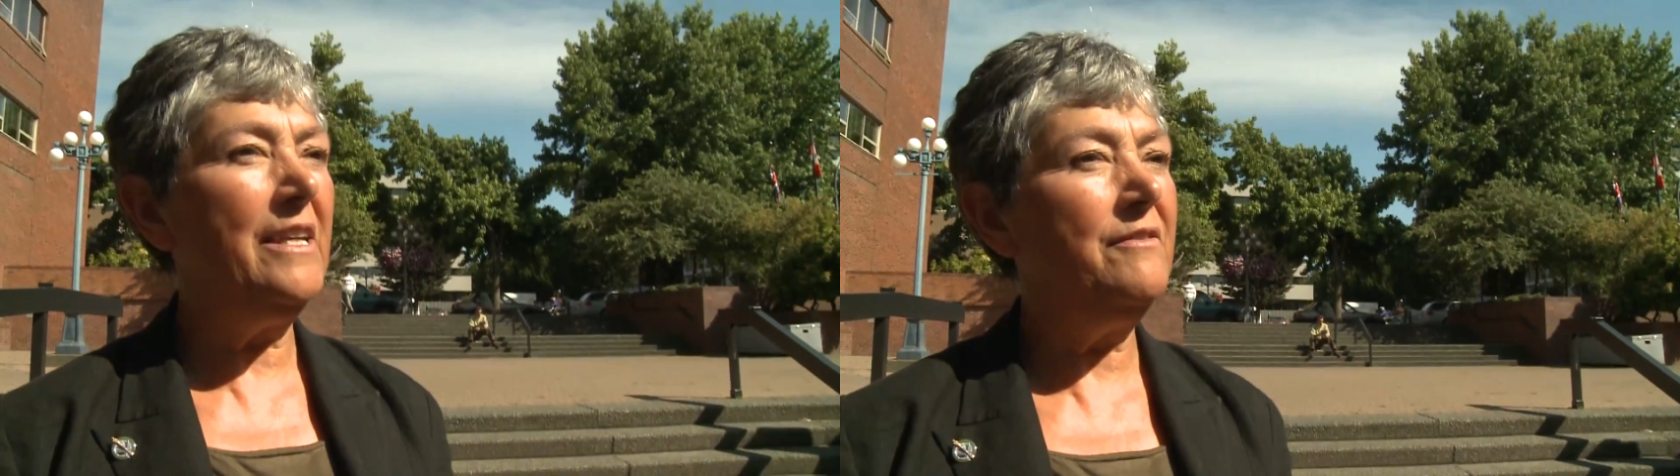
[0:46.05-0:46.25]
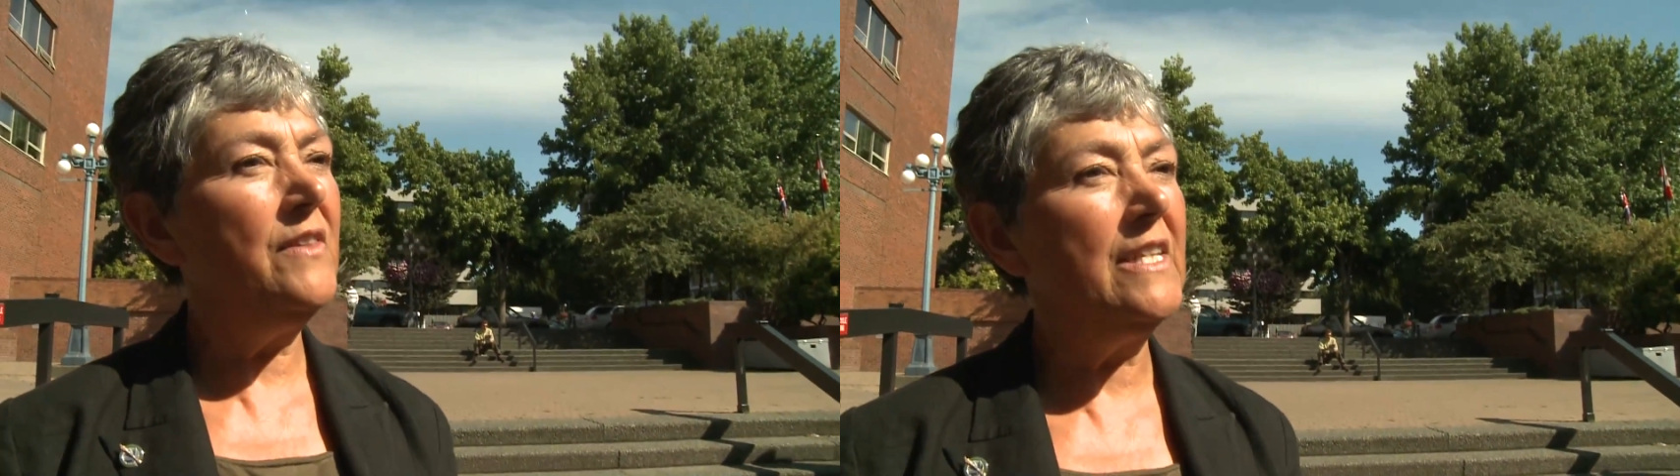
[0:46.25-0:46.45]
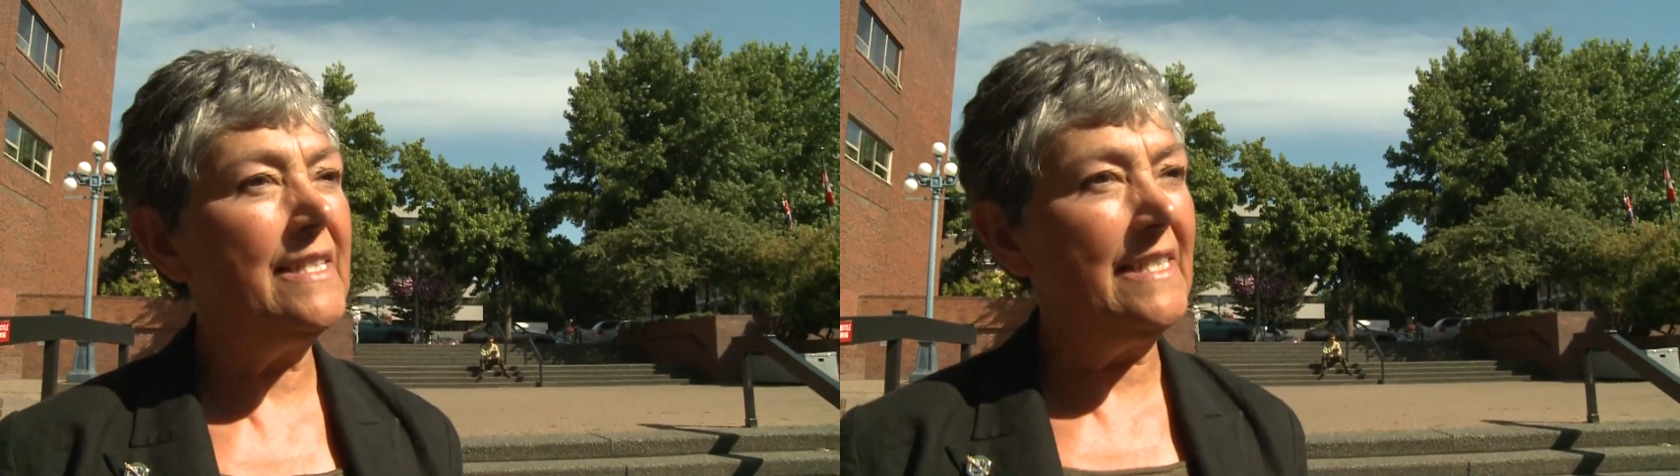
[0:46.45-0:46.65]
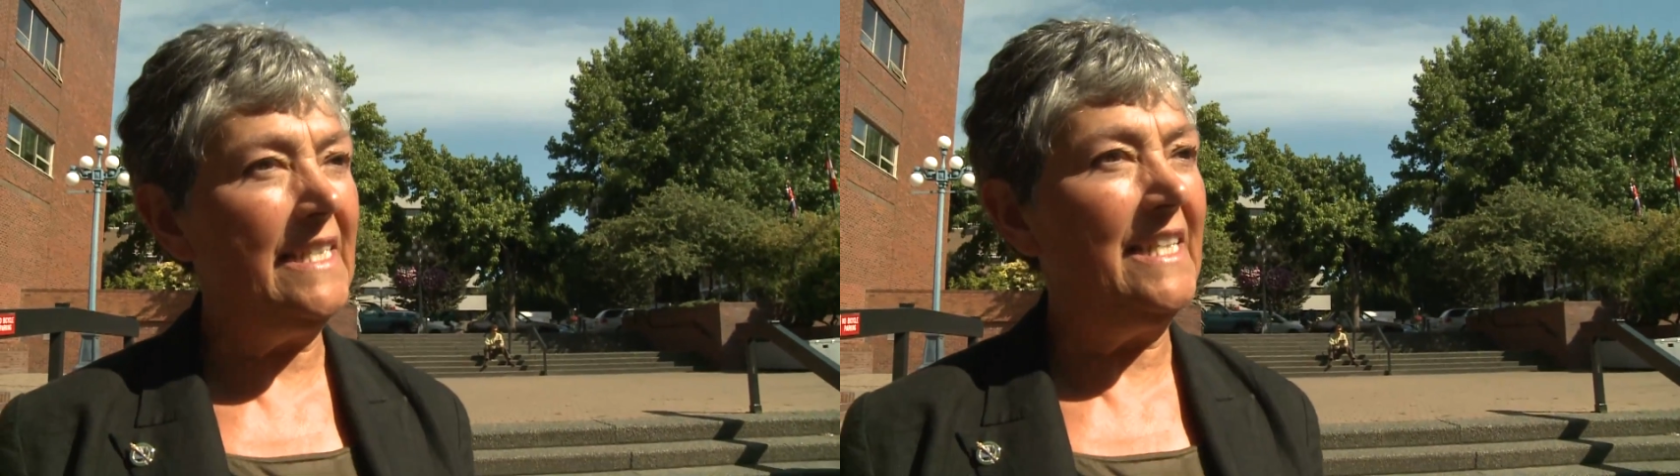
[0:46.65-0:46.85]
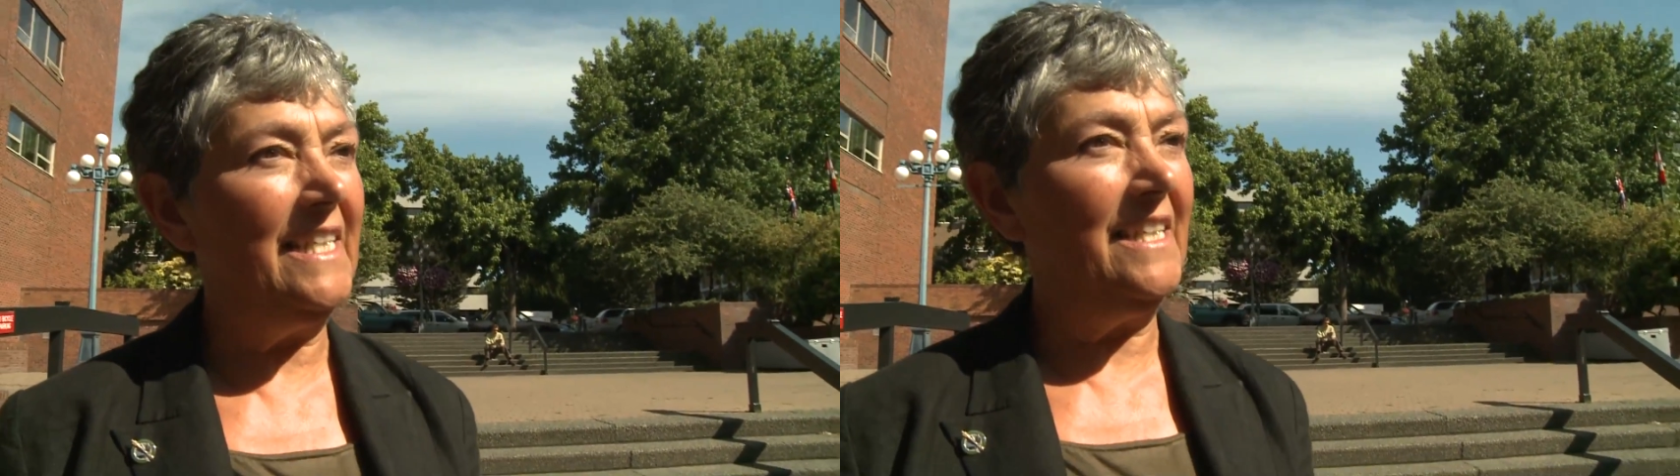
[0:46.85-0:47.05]
even the
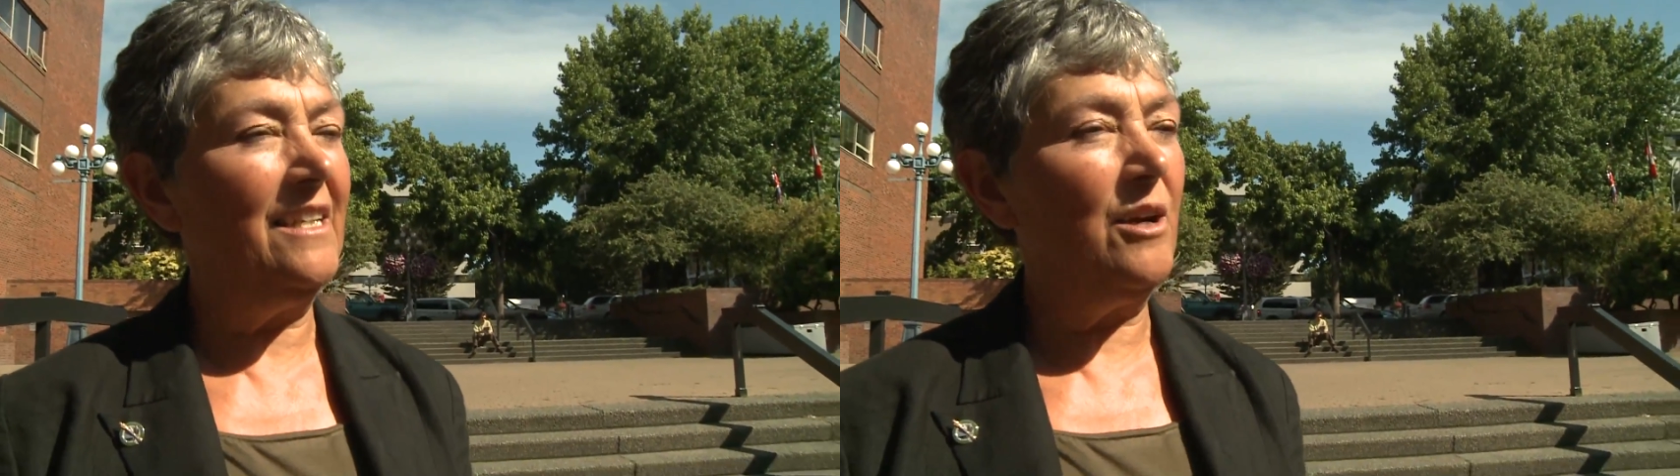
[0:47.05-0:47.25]
seating